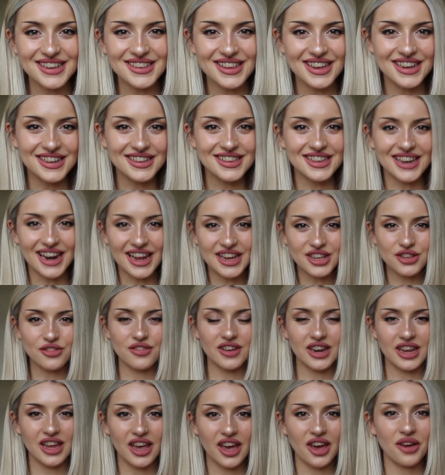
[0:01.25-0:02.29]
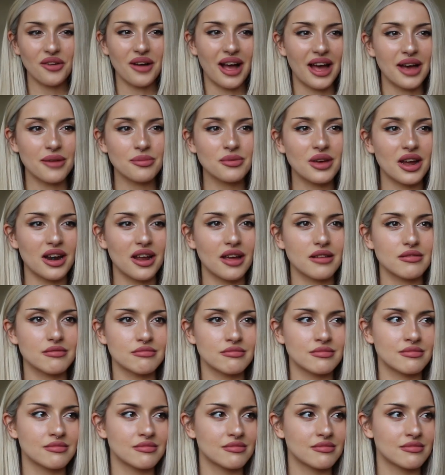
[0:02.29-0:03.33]
in today's video, I'm gonna...
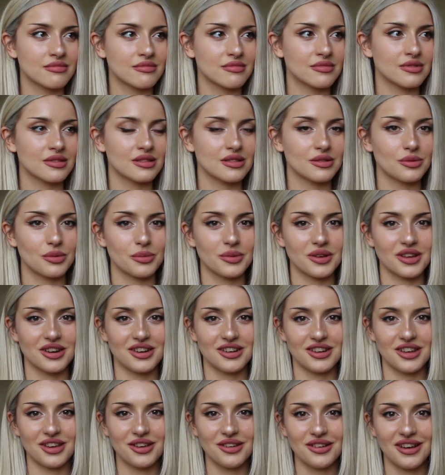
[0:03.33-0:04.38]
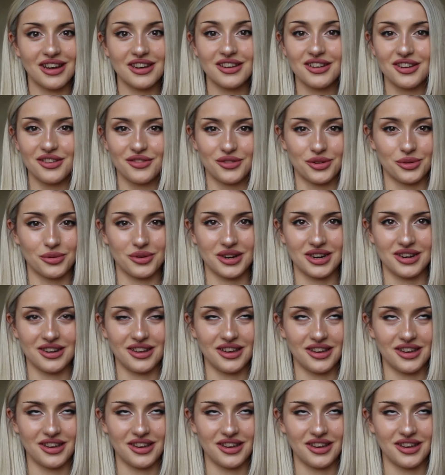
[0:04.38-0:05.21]
What am I gonna do? I don't even know what I'm gonna